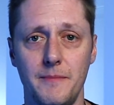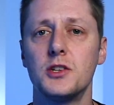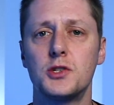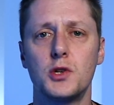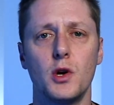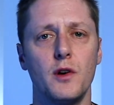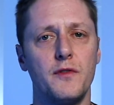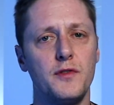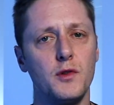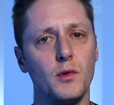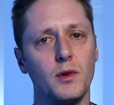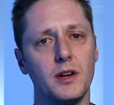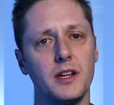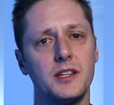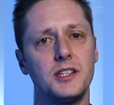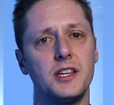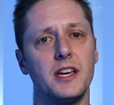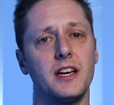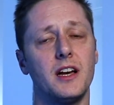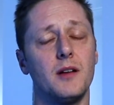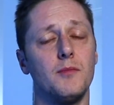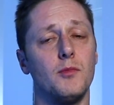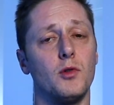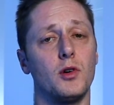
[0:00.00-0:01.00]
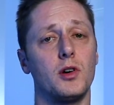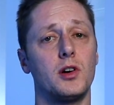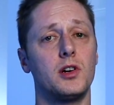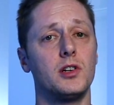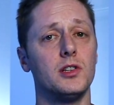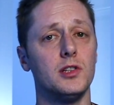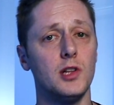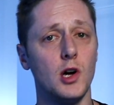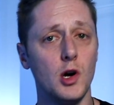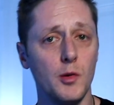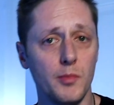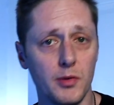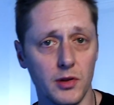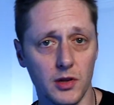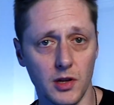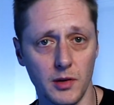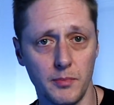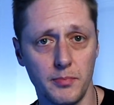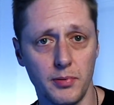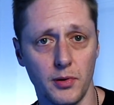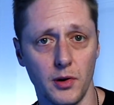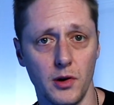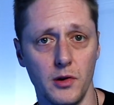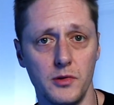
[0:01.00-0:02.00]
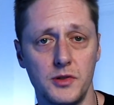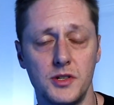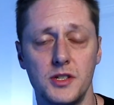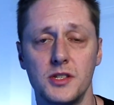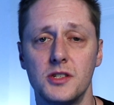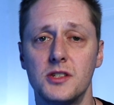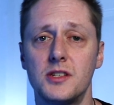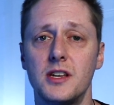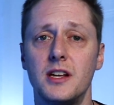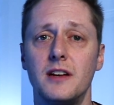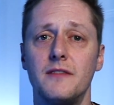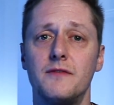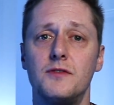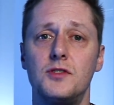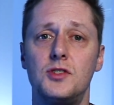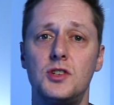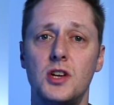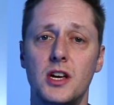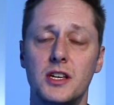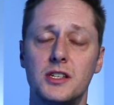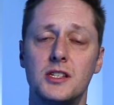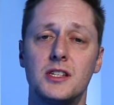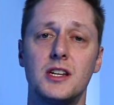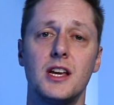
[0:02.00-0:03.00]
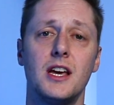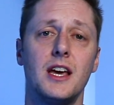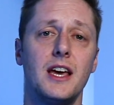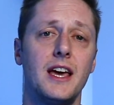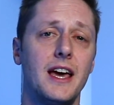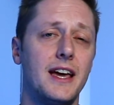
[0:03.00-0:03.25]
So if you want to take a more global approach instead of just